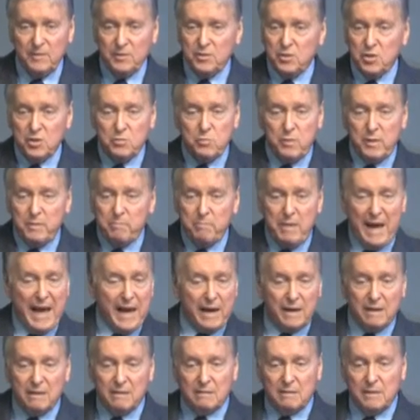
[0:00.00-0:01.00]
Just went
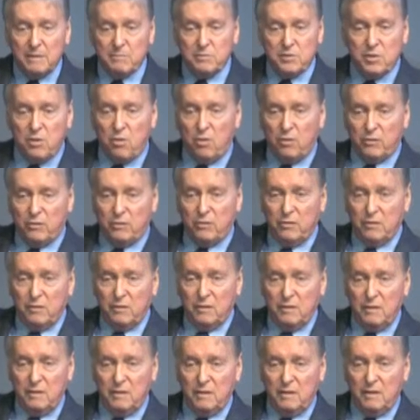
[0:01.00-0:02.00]
back. It was gone.
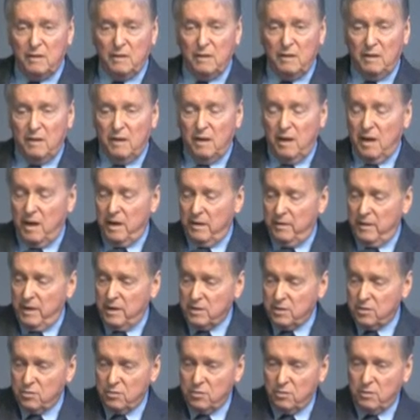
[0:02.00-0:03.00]
And
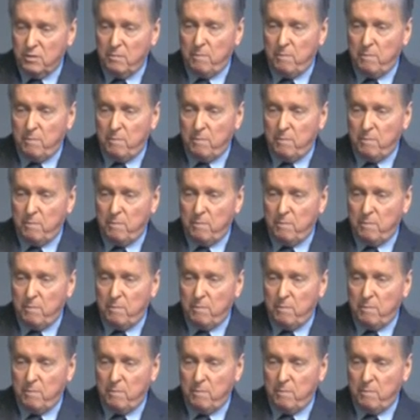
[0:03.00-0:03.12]
there stood